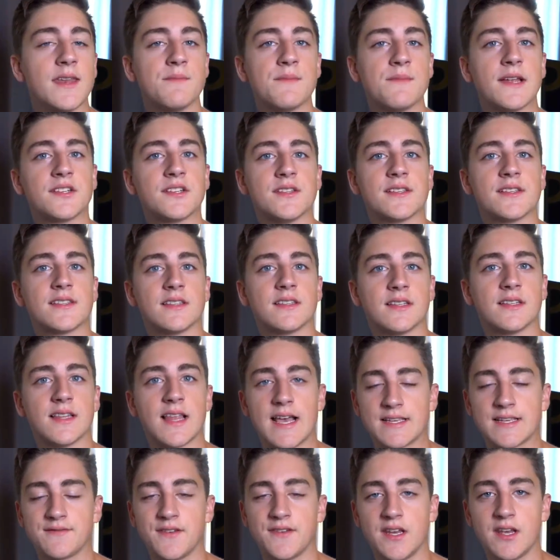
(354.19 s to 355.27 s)
As you can
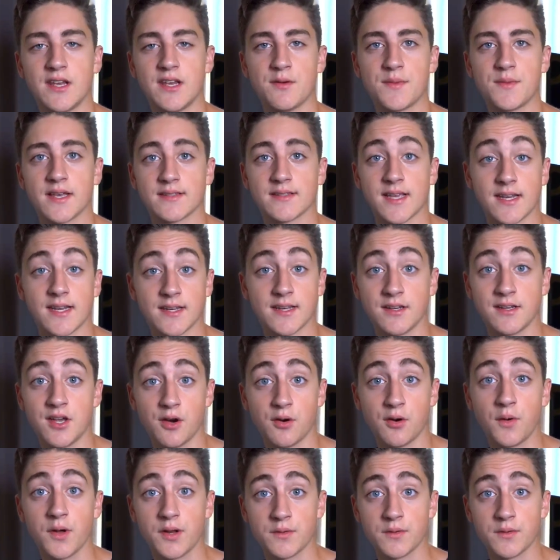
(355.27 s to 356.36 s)
see, this is not
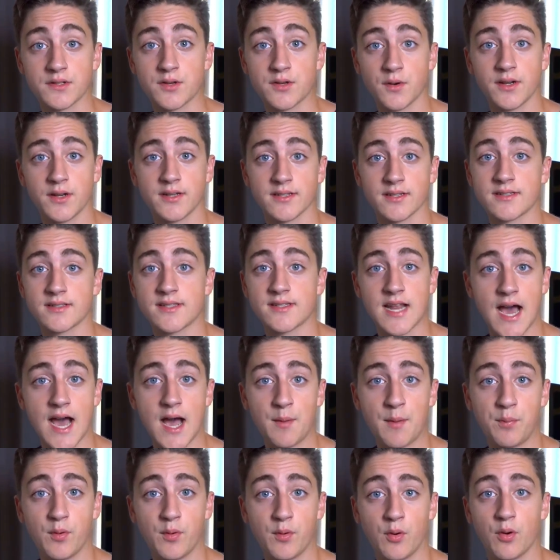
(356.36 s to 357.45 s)
observational comedy,
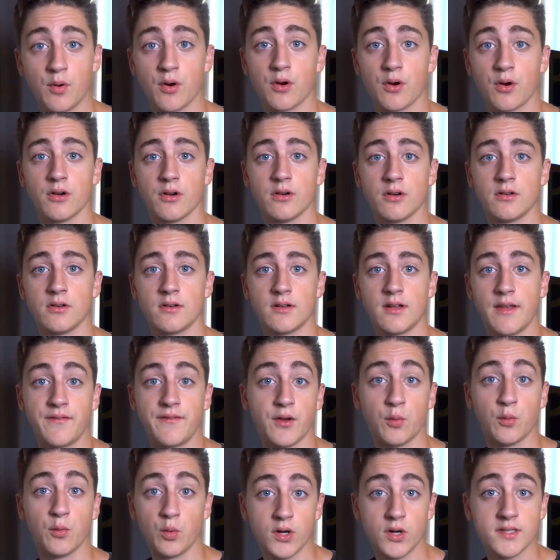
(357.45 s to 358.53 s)
but simply
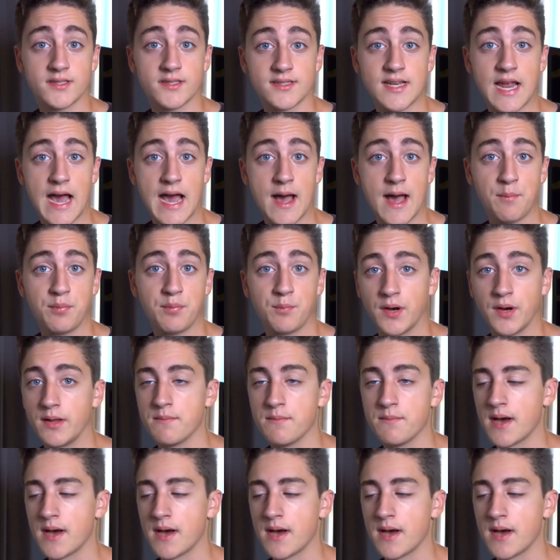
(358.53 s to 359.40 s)
observations.